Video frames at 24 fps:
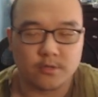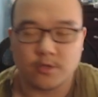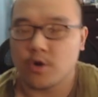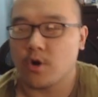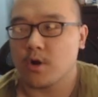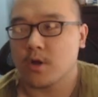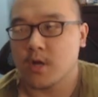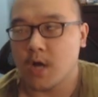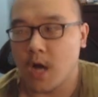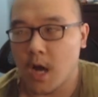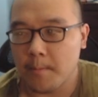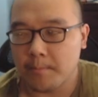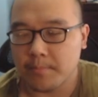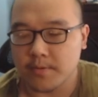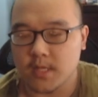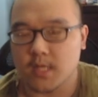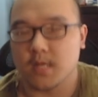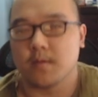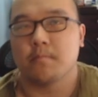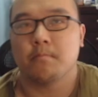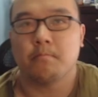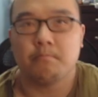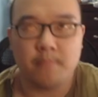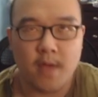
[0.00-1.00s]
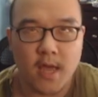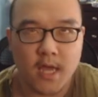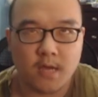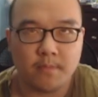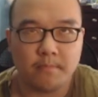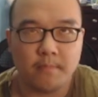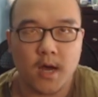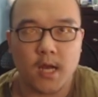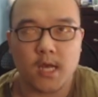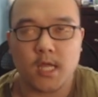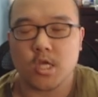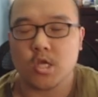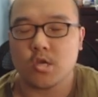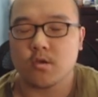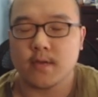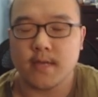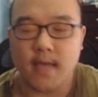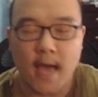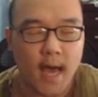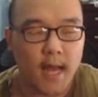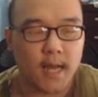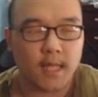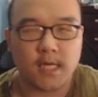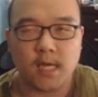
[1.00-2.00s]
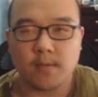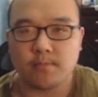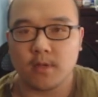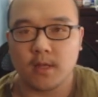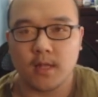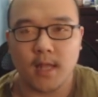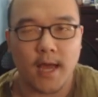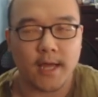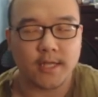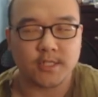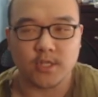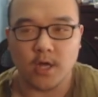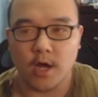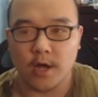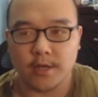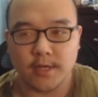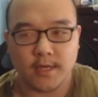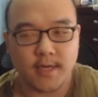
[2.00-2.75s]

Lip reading: You're a company, make money, you got to keep the lights on,